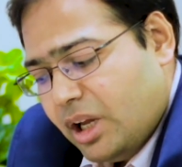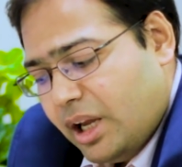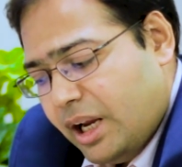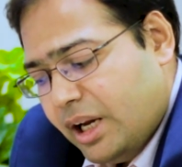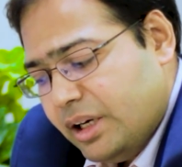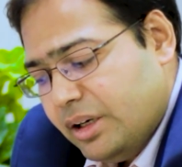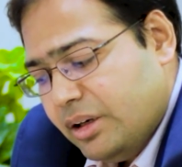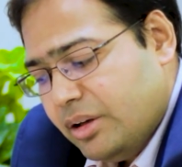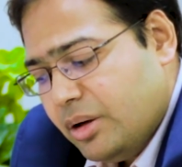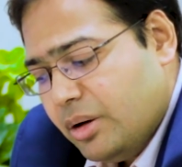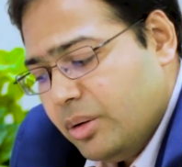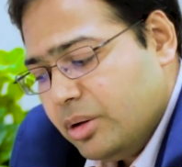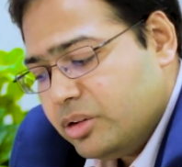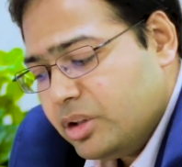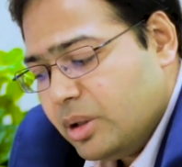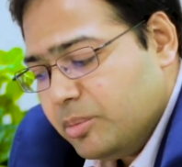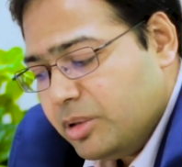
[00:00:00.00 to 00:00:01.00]

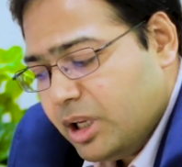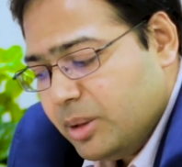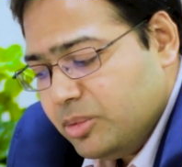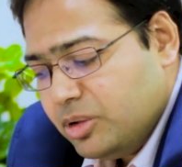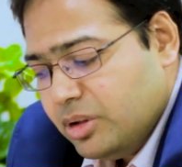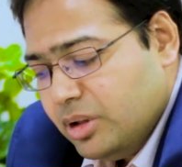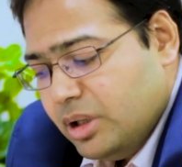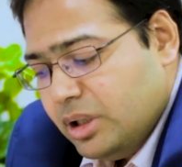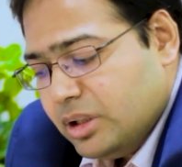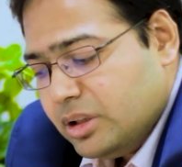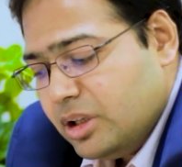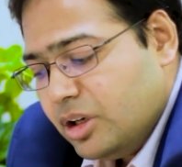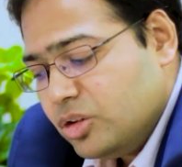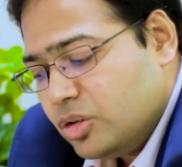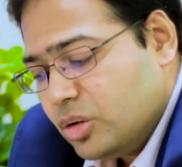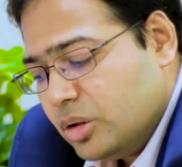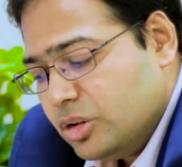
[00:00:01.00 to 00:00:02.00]
And sometimes
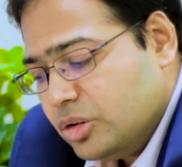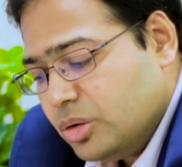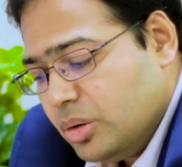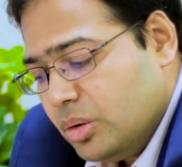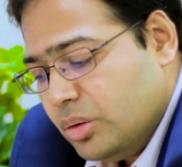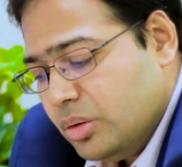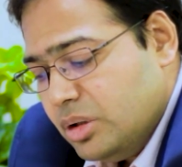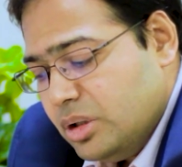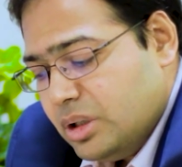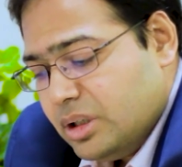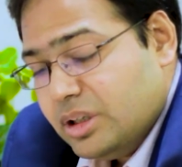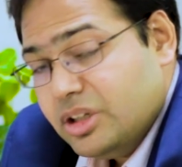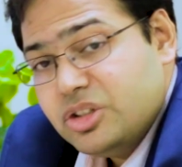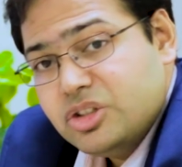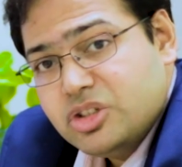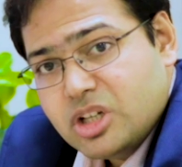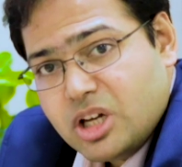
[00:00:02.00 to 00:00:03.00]
there is also
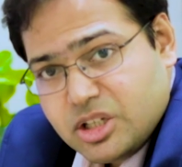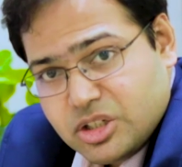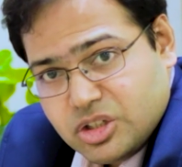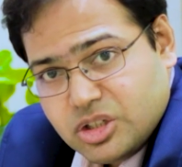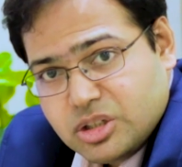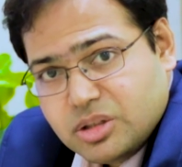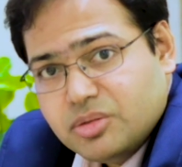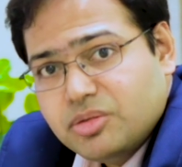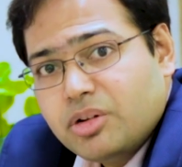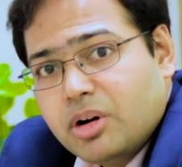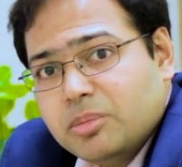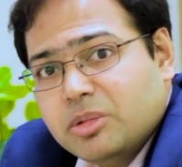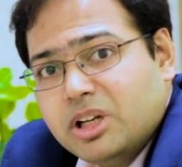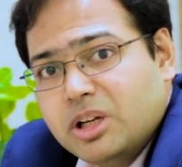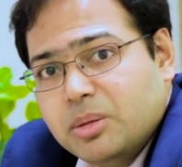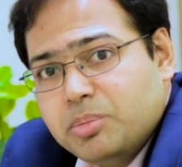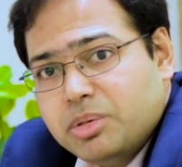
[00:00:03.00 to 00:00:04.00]
discharge
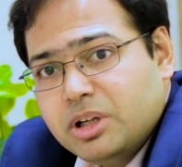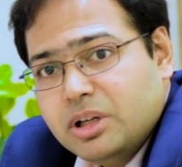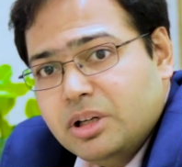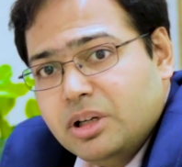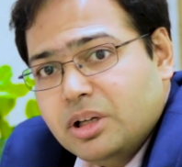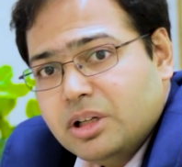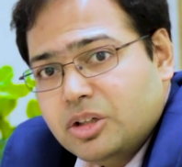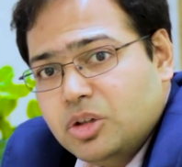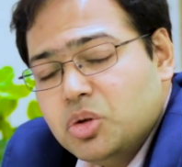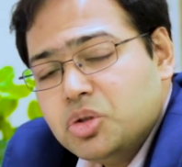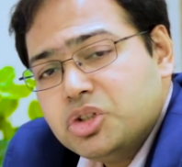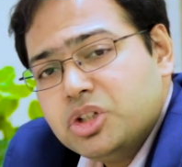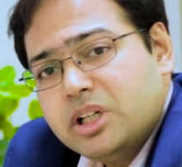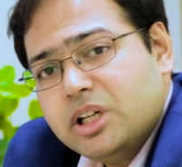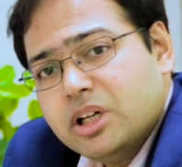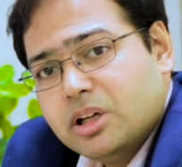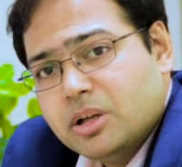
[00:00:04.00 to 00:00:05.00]
from the nipple,
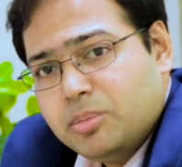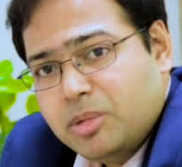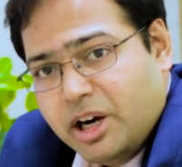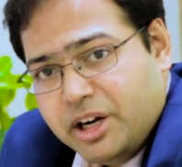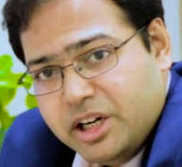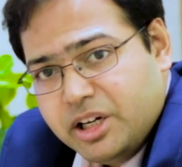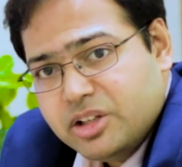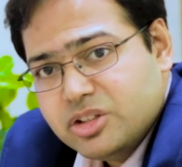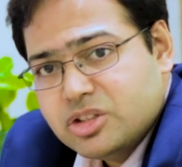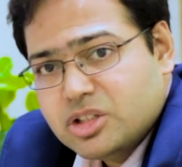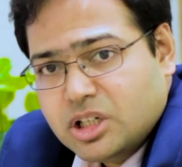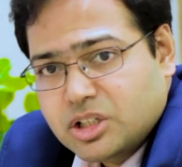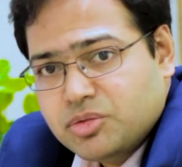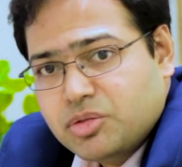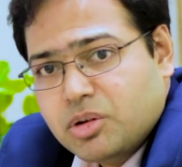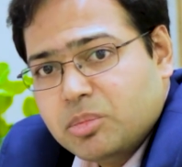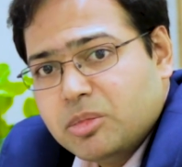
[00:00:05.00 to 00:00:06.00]
usually a bloody
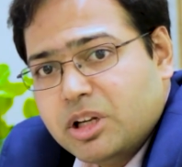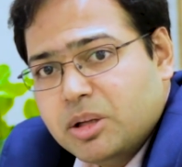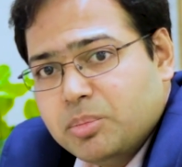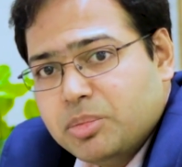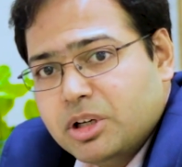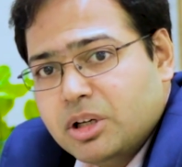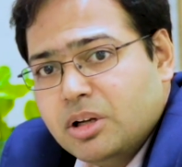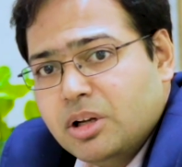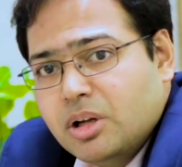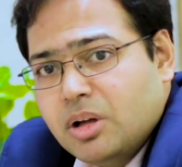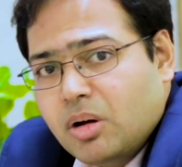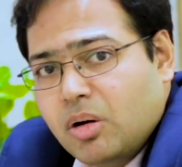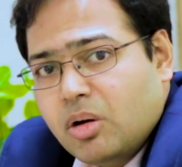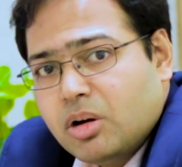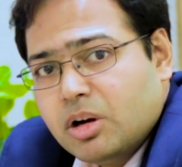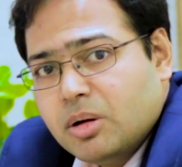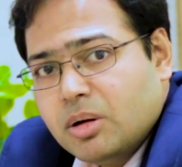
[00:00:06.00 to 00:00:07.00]
discharge from the nipple,
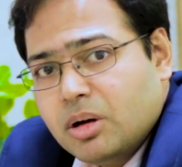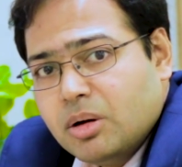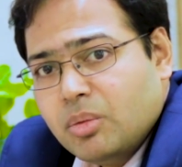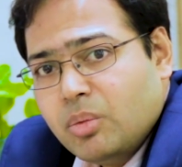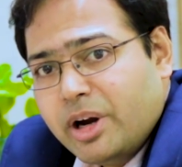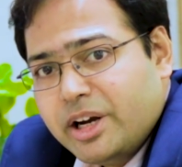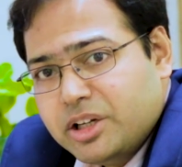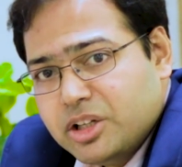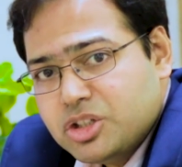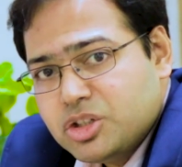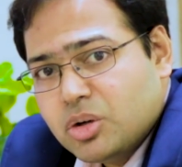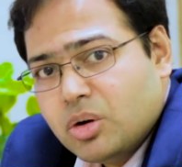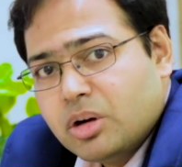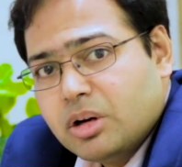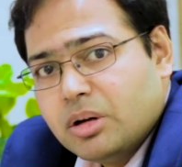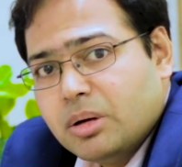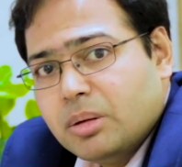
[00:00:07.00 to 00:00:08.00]
or a whitish
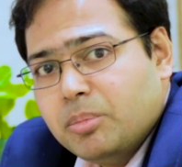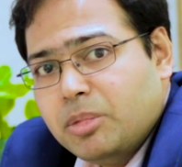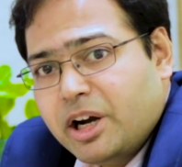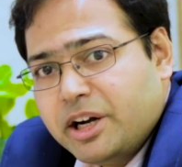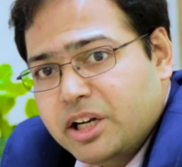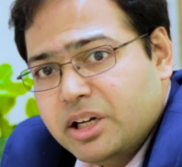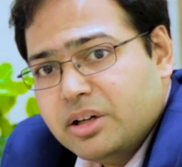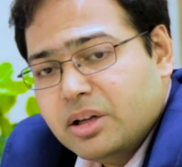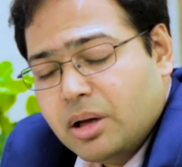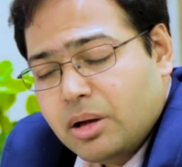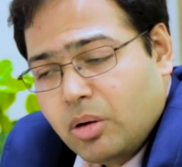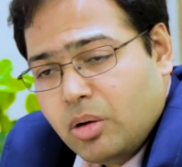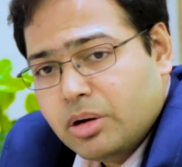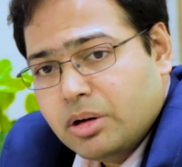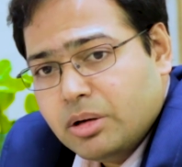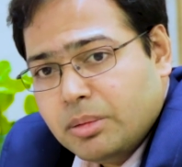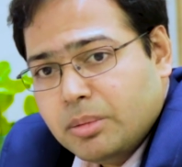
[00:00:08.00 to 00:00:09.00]
or a bloodied
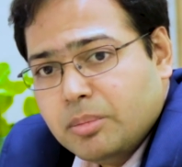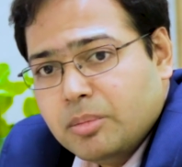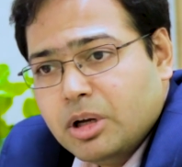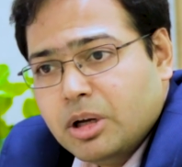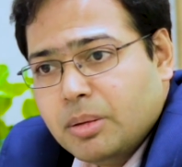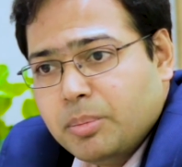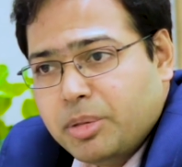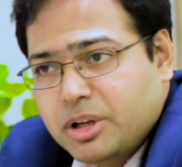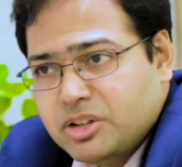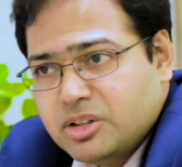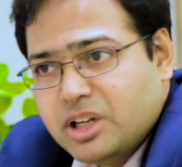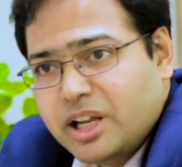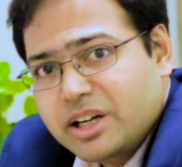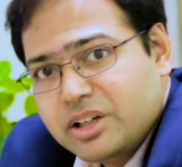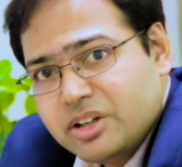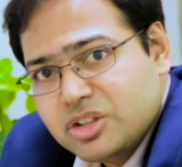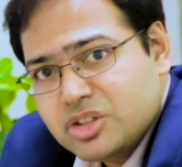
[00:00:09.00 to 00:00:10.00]
or a
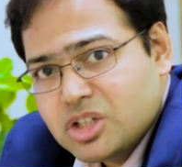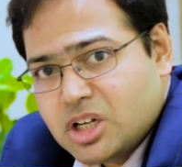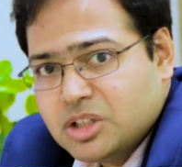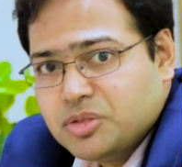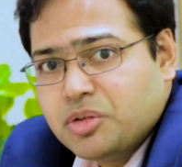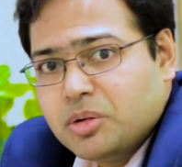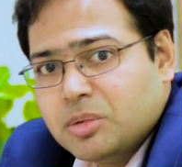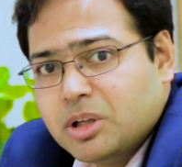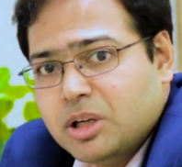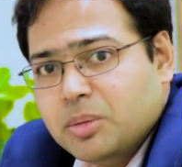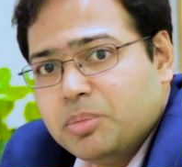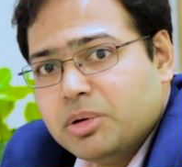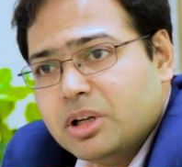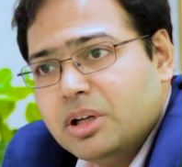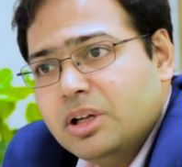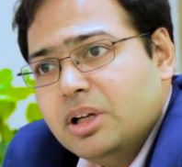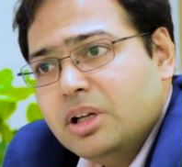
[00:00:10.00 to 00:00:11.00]
pus-like discharge from the
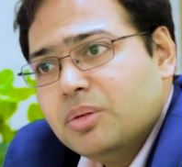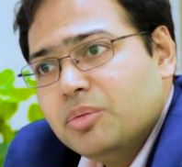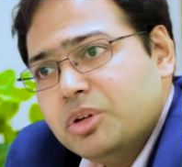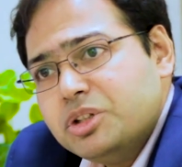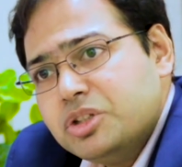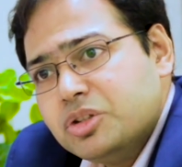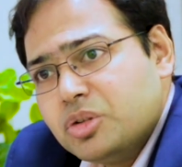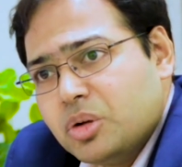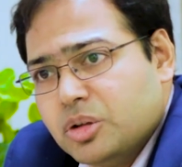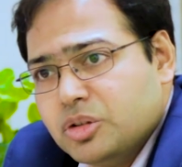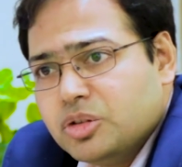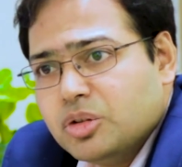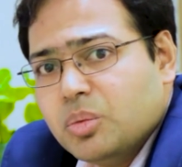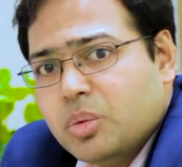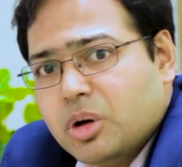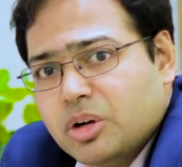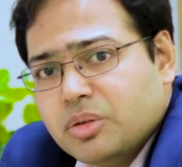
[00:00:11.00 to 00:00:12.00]
nipple, which is
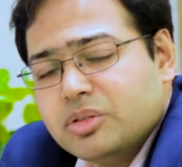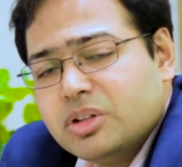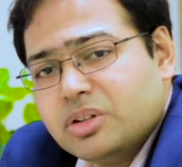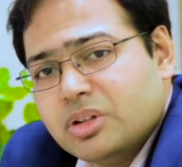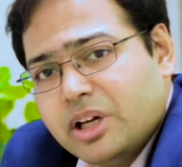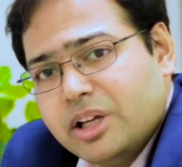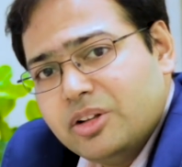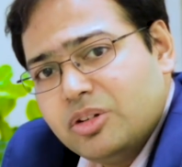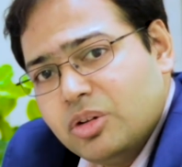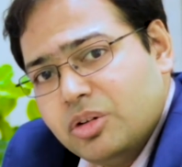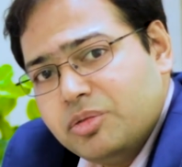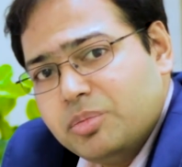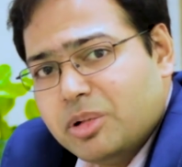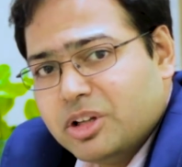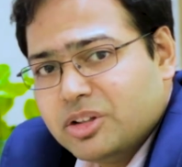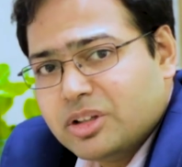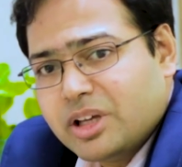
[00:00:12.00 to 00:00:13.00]
also one of the signs
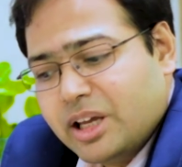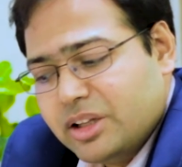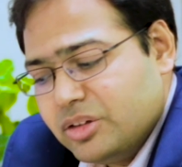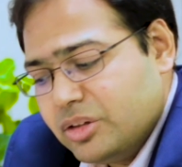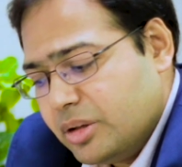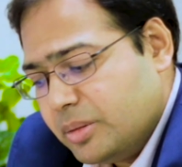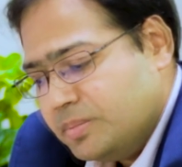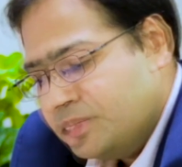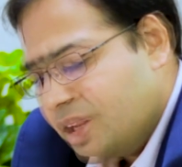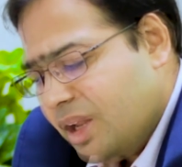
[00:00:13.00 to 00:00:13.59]
of breast cancer.